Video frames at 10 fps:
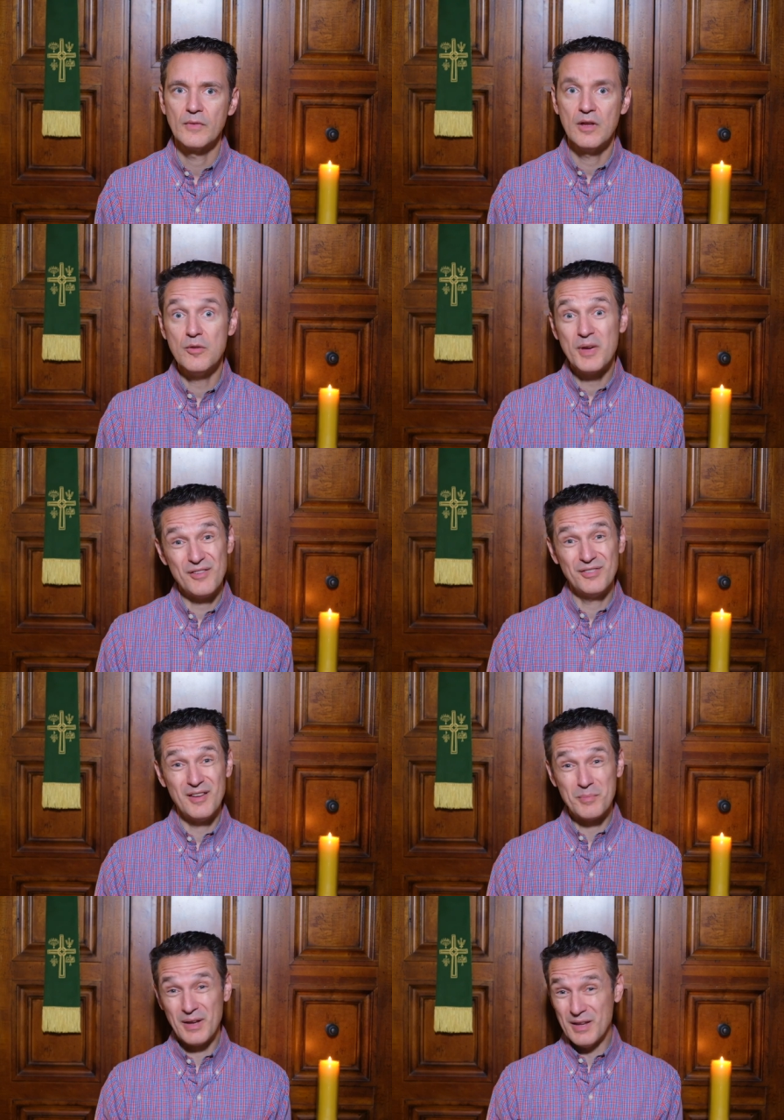And you might
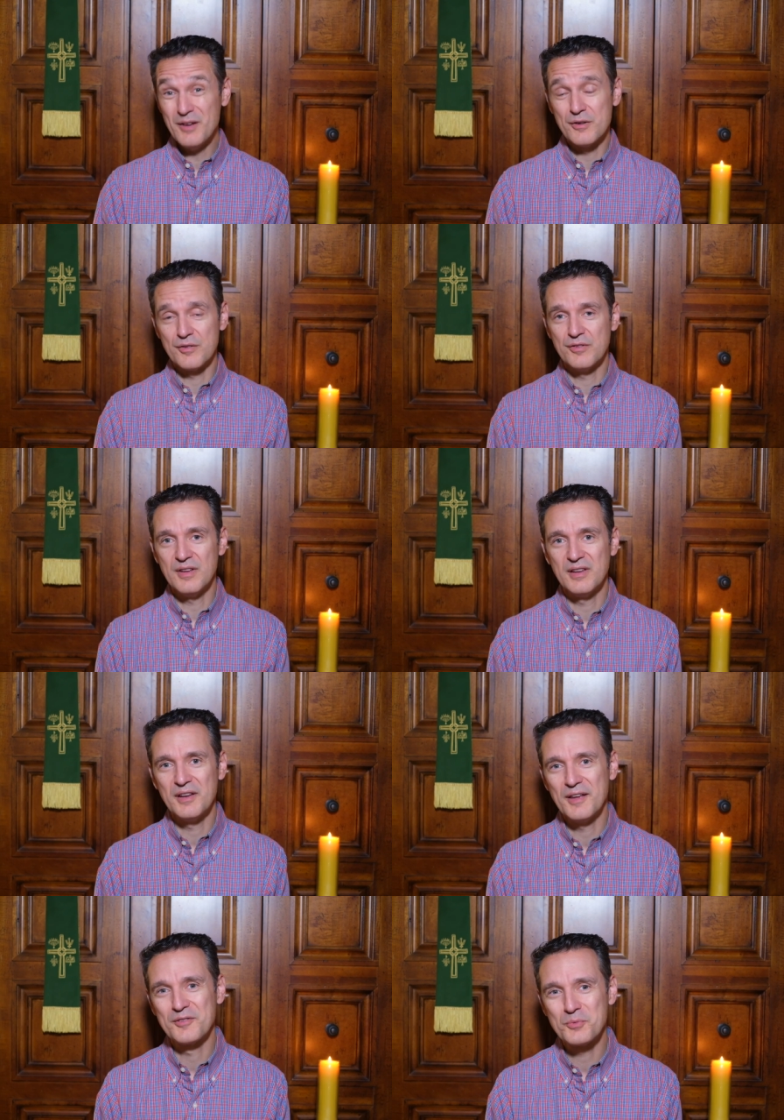say my ears
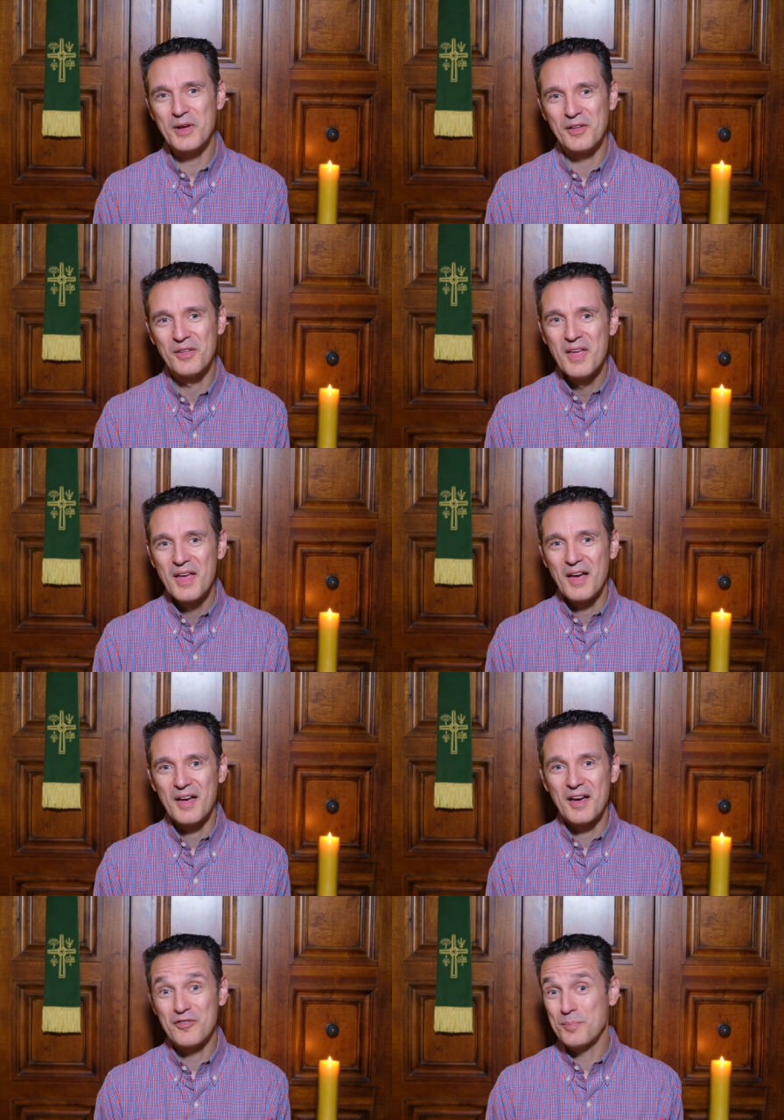did as well.
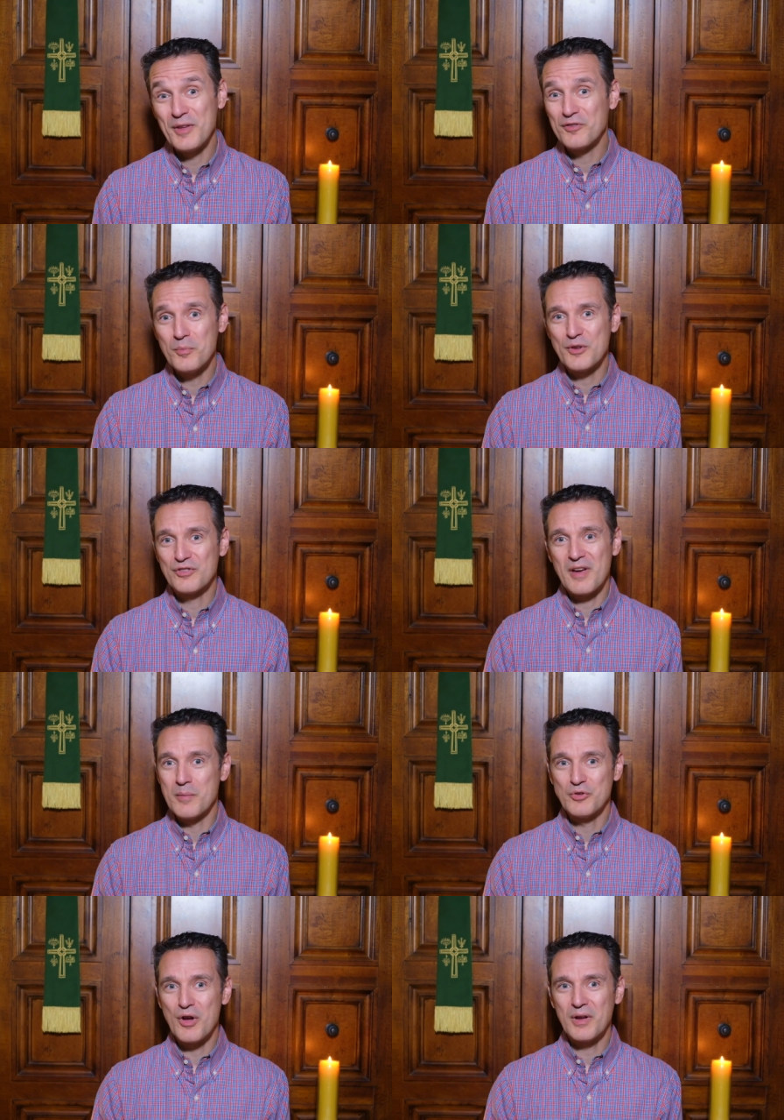I spent so much
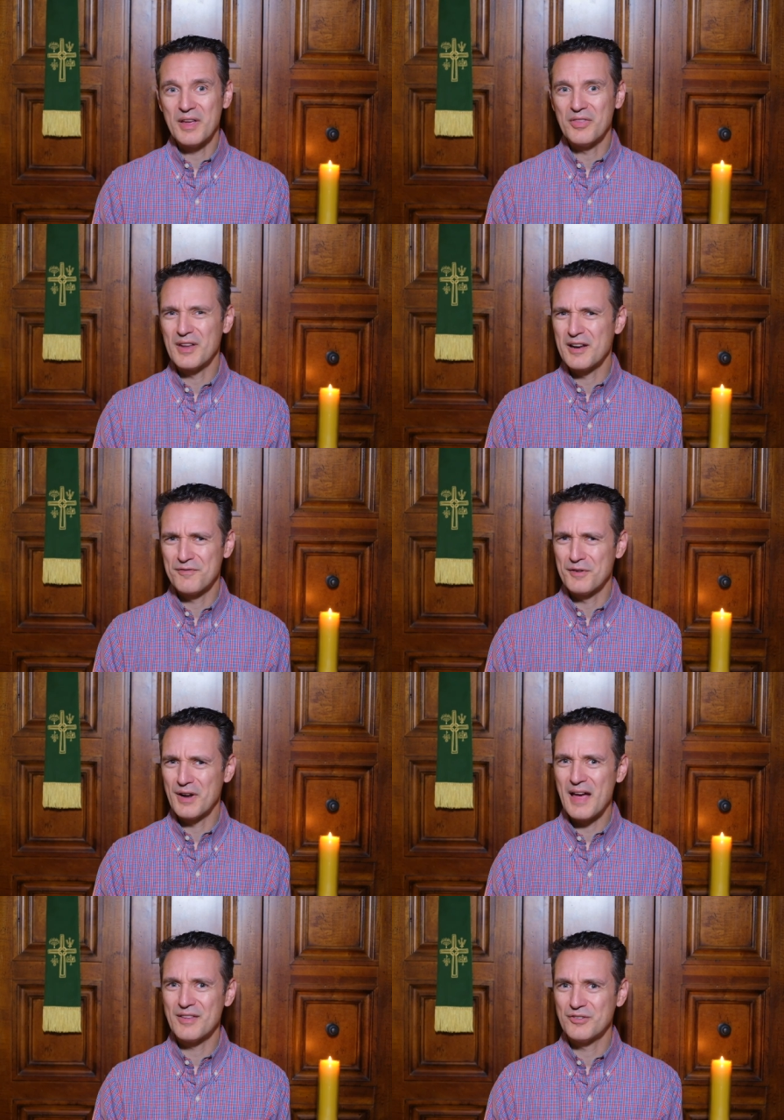time talking that I
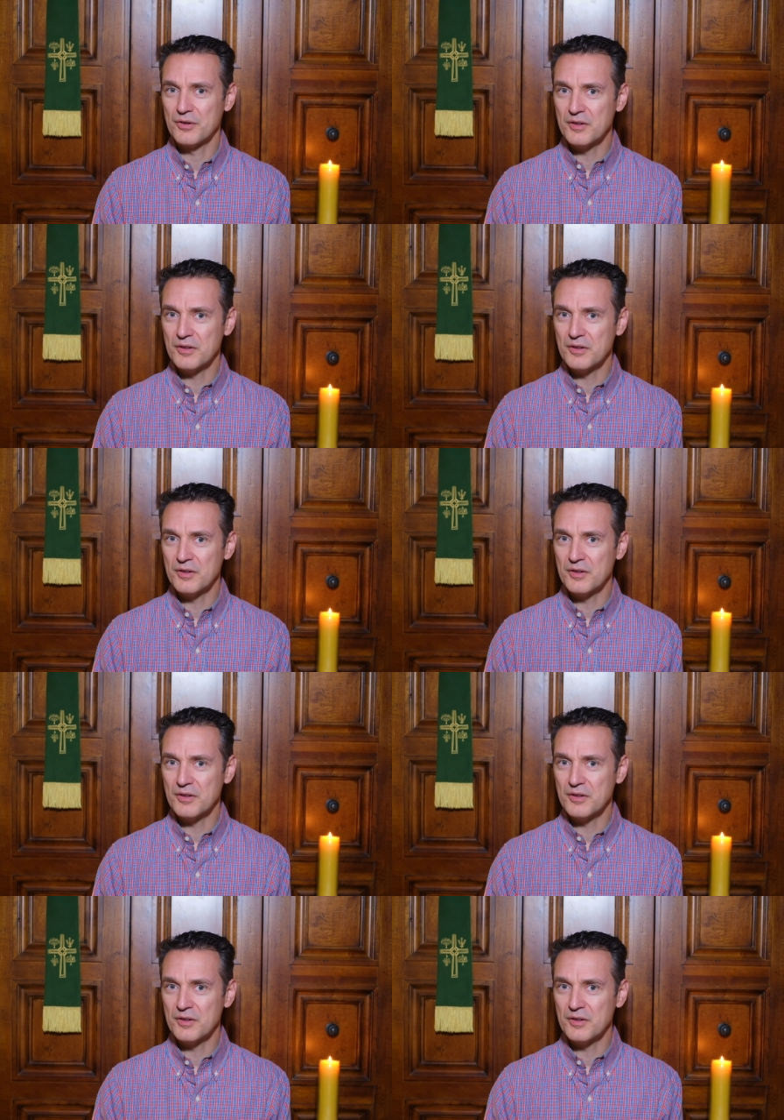forgot to